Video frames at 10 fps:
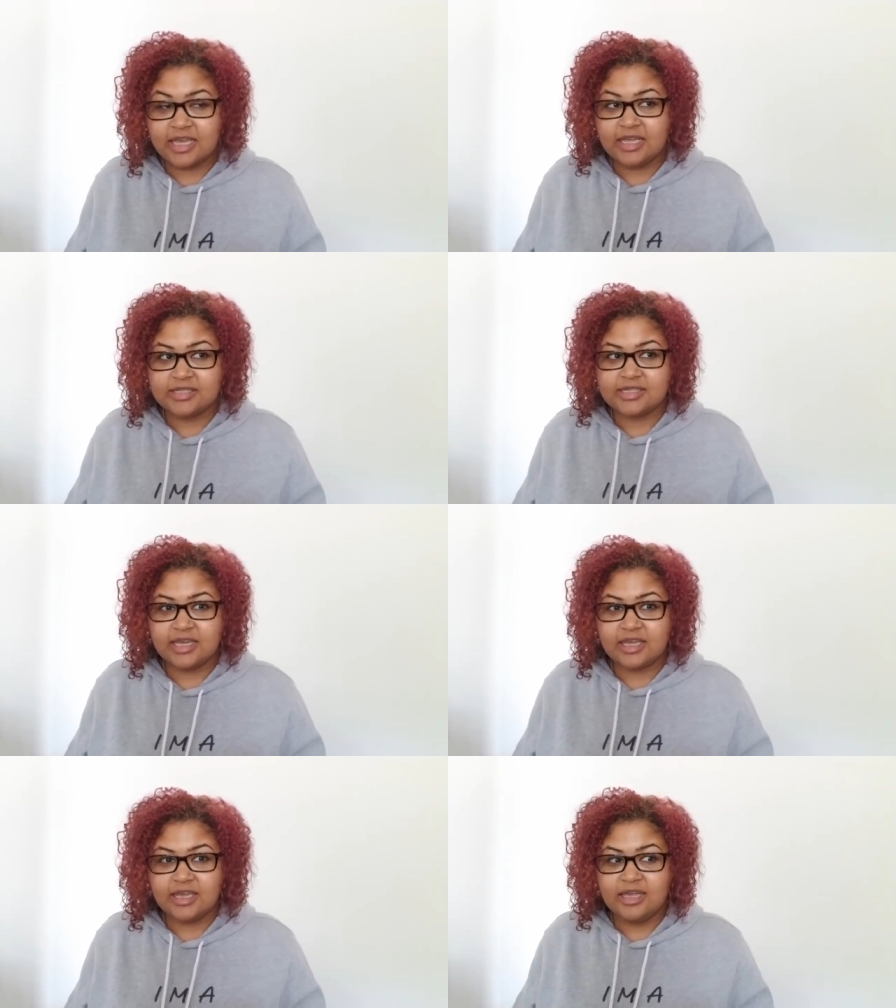it's
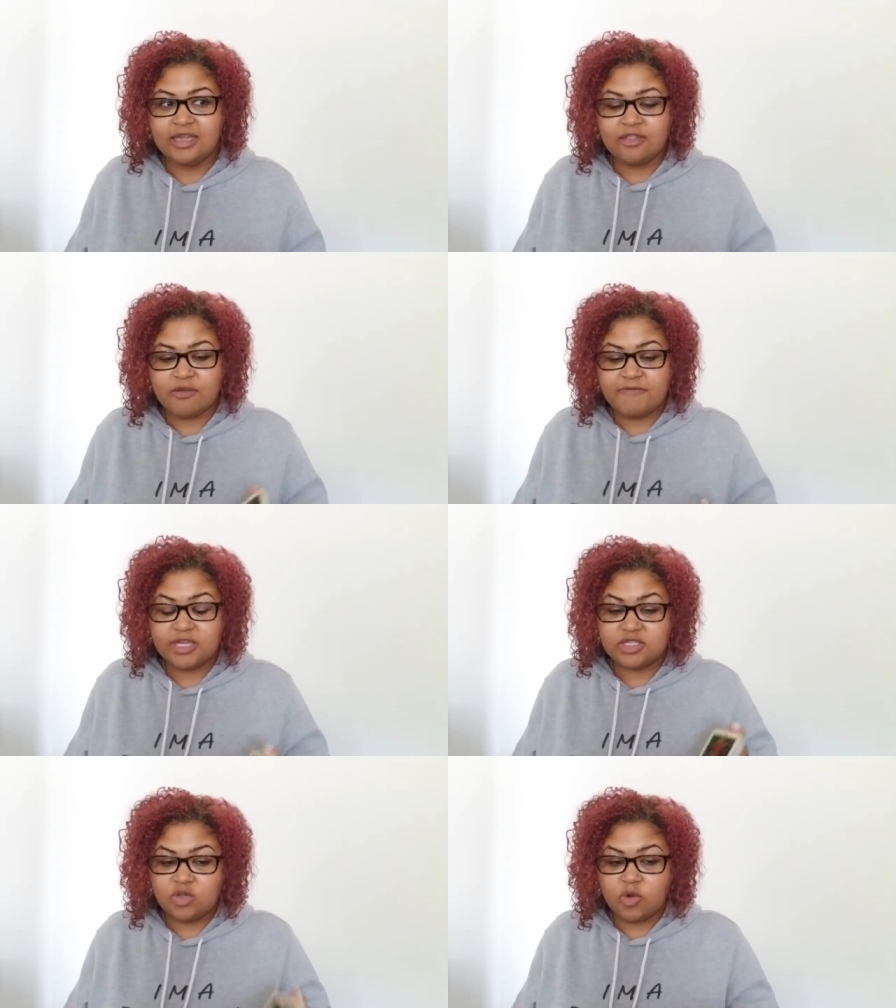like it either
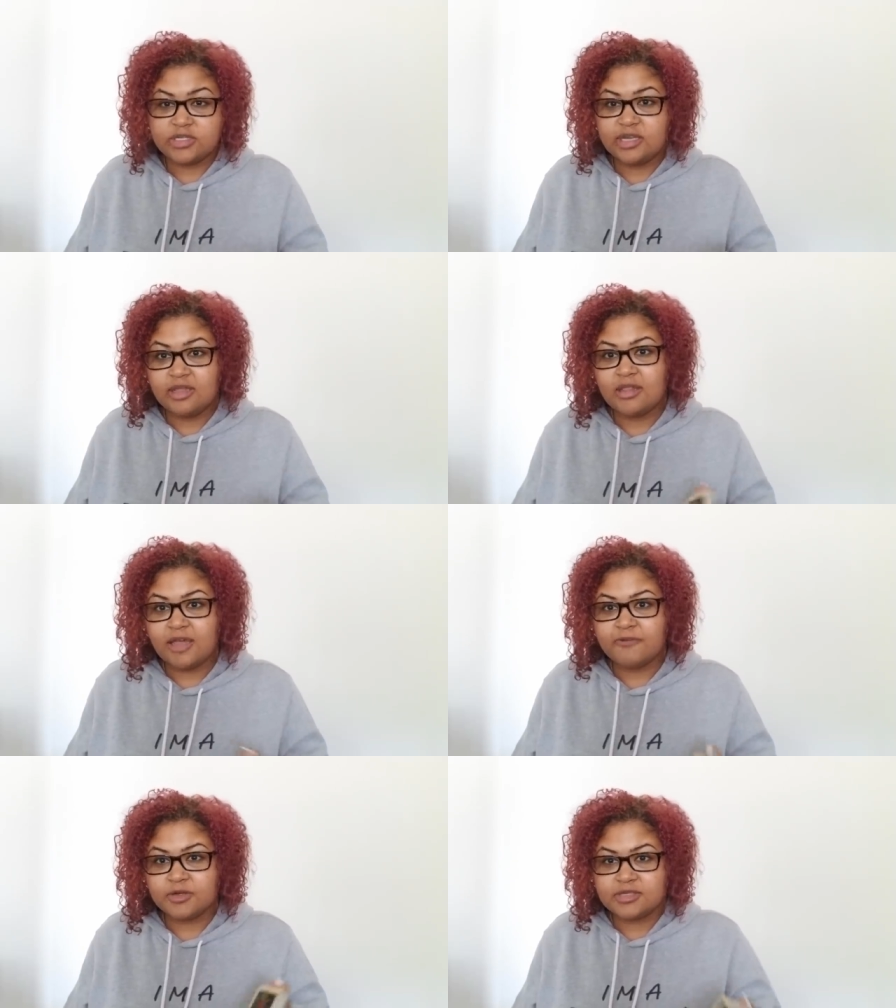affects your daily
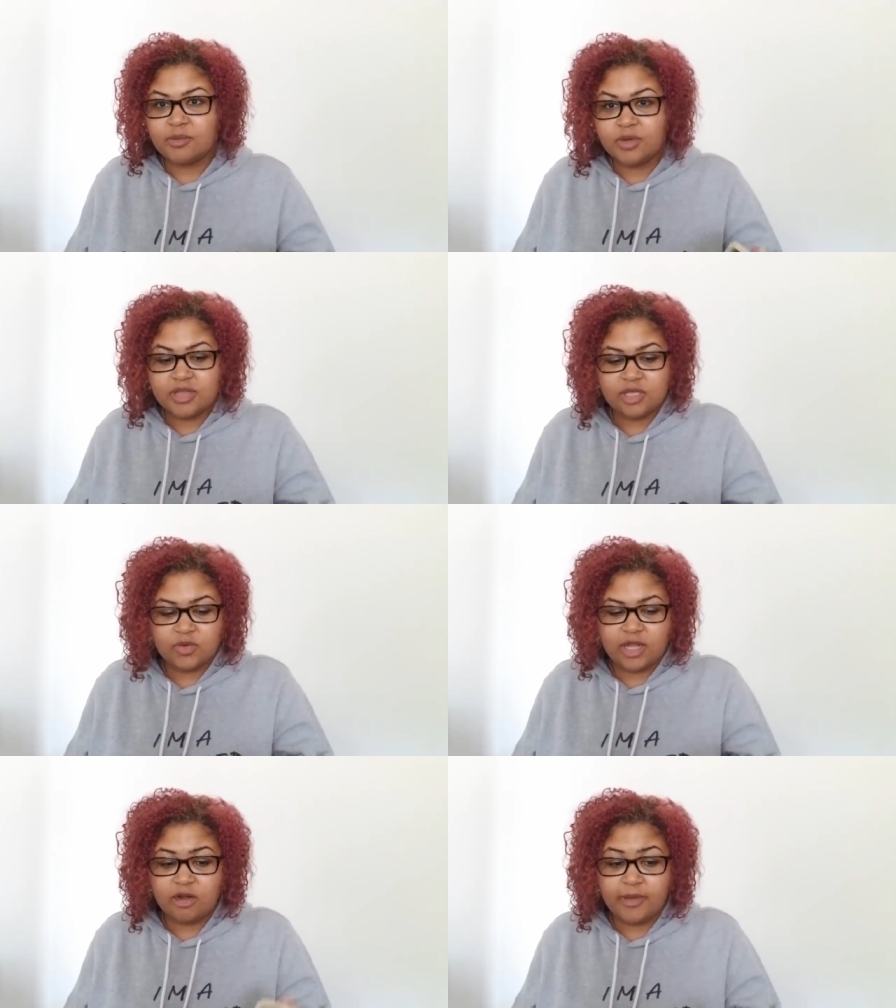life or someone that you
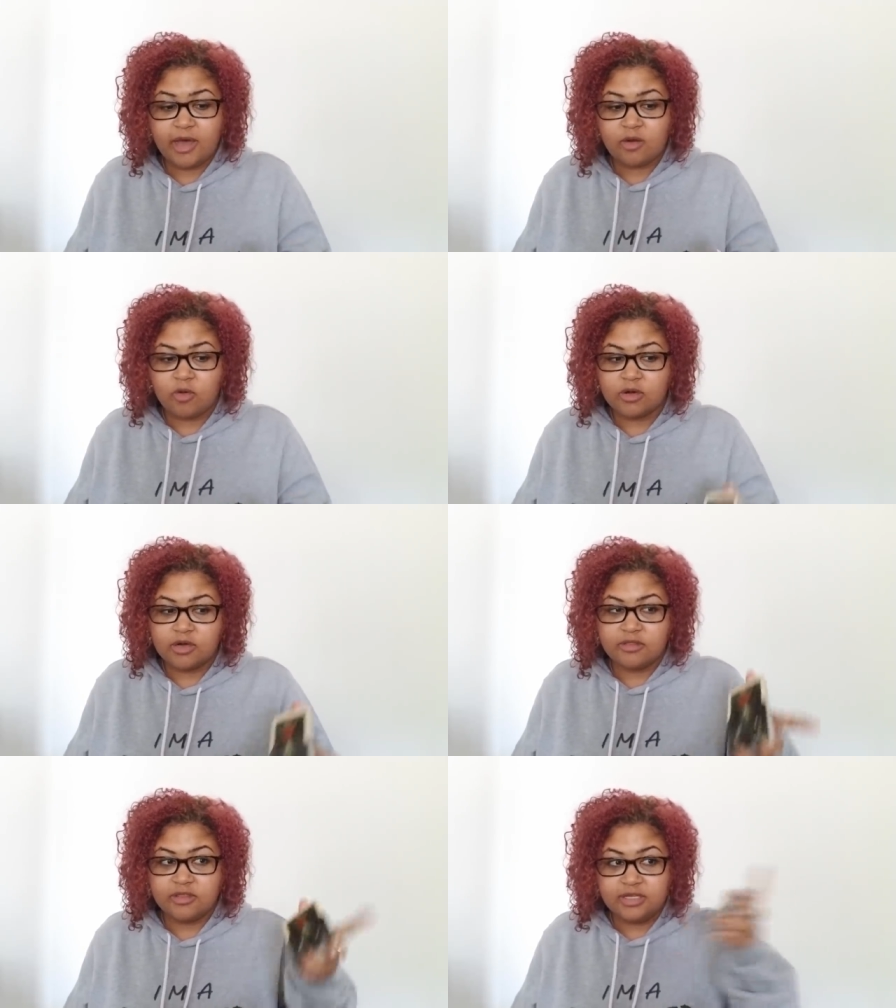care about
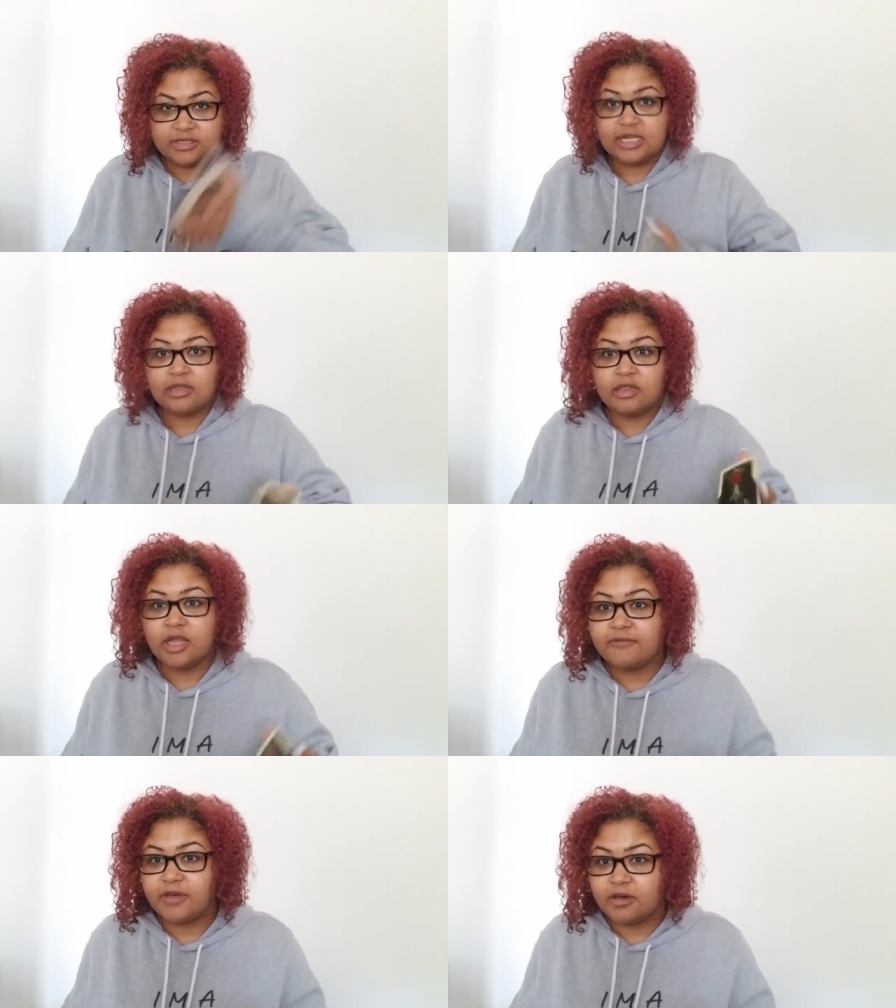or the daily
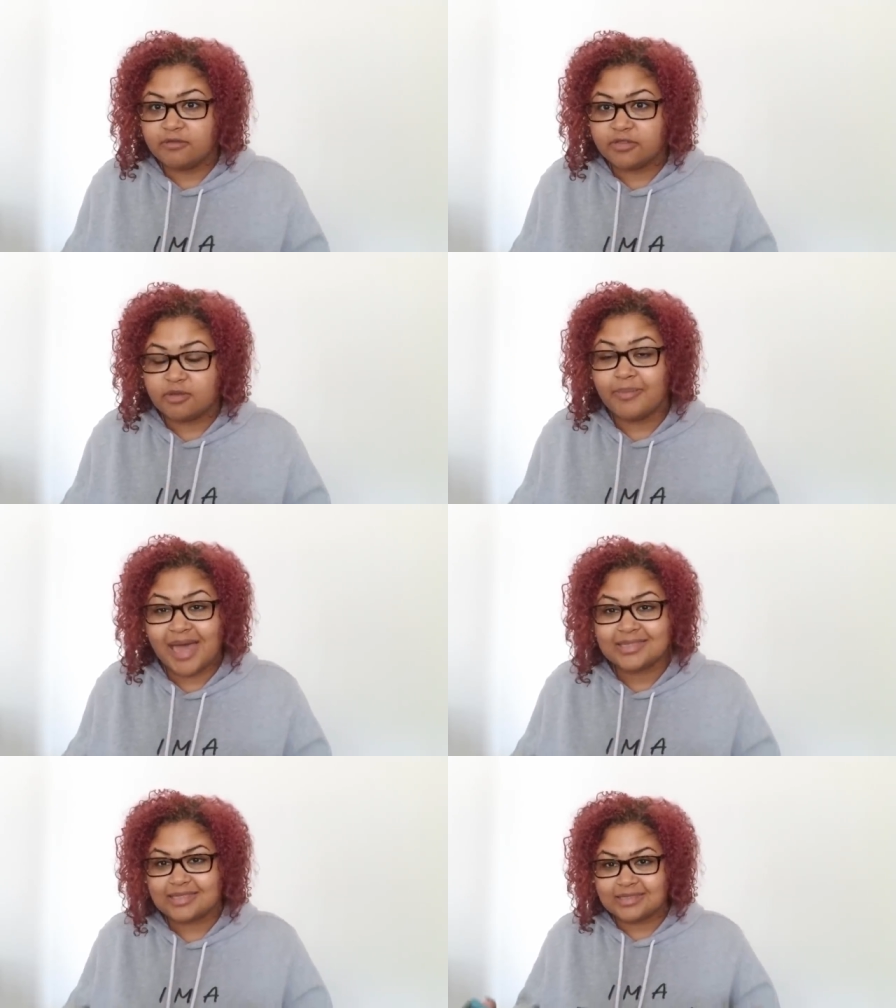life of the
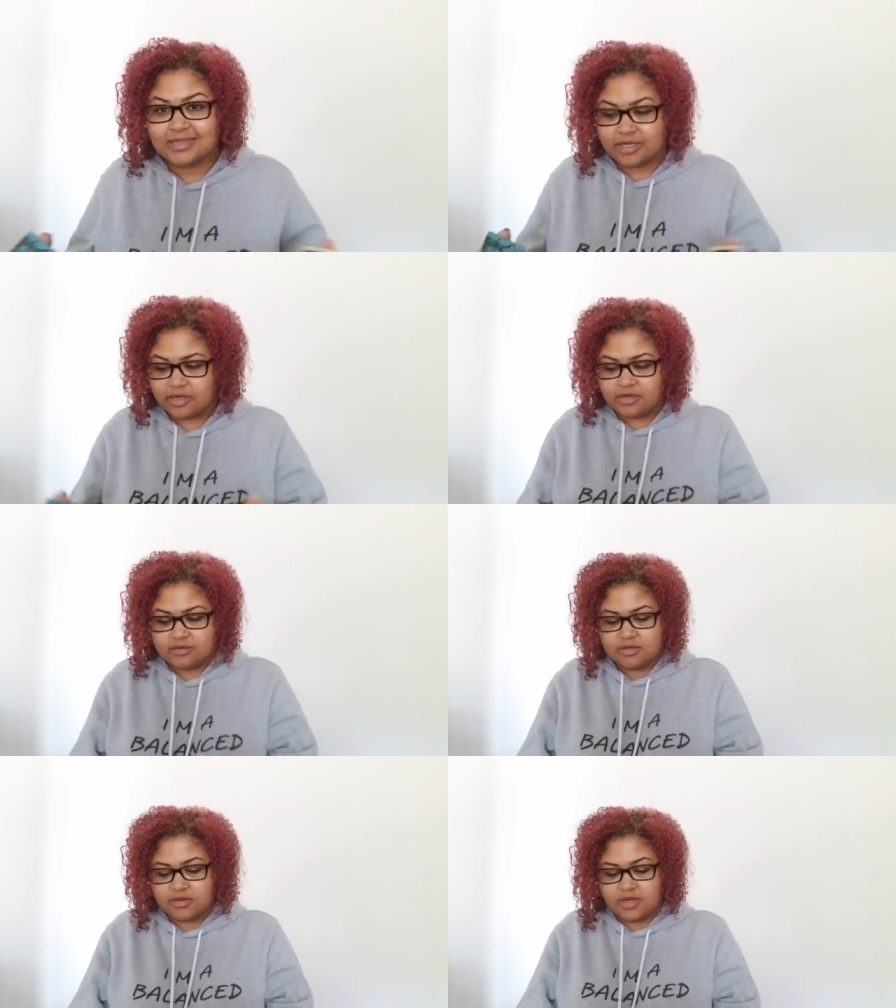masses here,
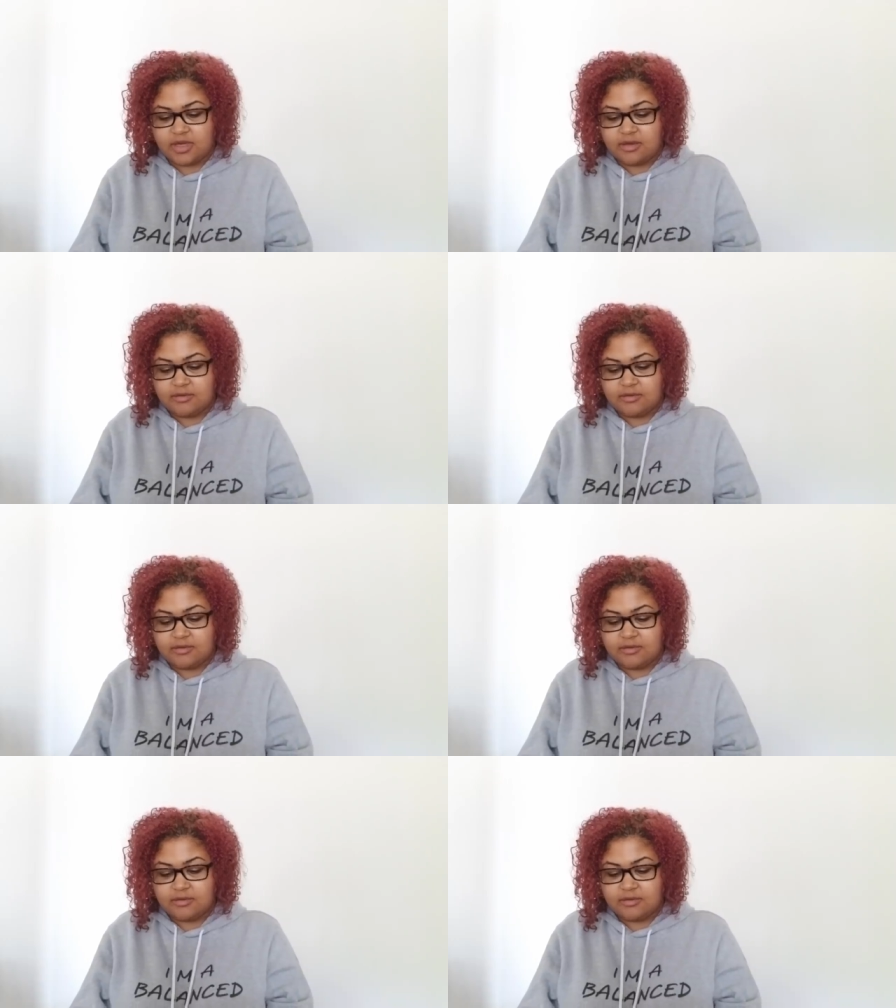okay?